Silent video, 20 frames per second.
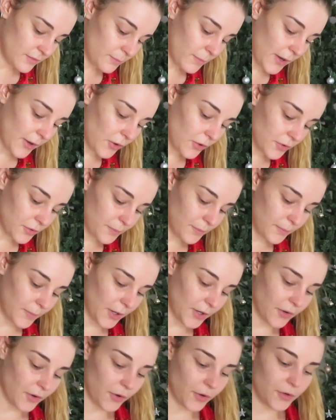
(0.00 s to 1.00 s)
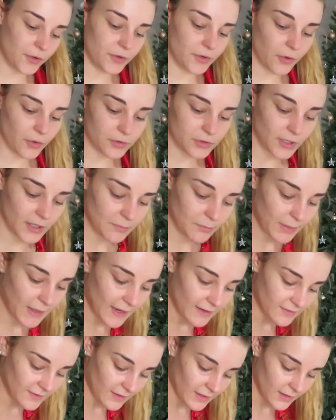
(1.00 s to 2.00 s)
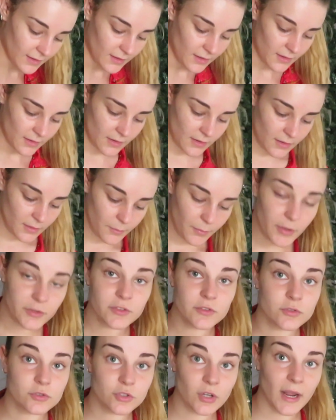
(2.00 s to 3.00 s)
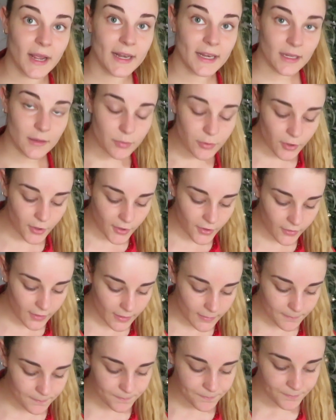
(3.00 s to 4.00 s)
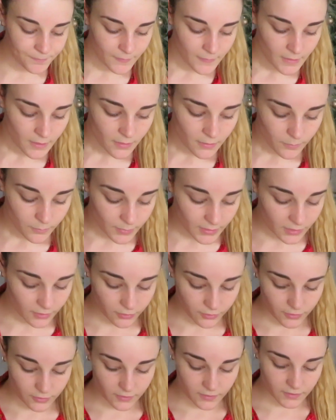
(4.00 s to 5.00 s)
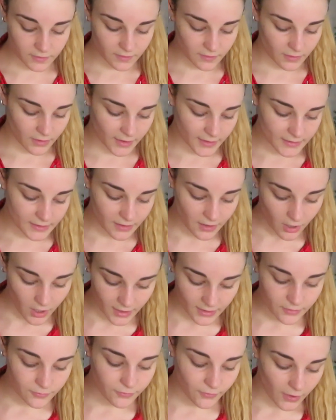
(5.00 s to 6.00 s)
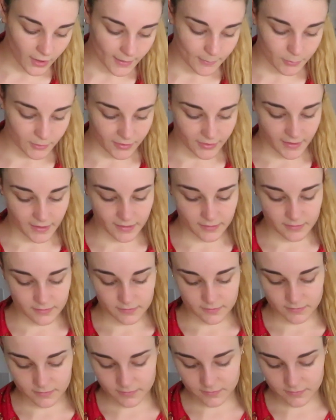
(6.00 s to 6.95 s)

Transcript: my, my own online PT personal training program because I'd kind of vibe with that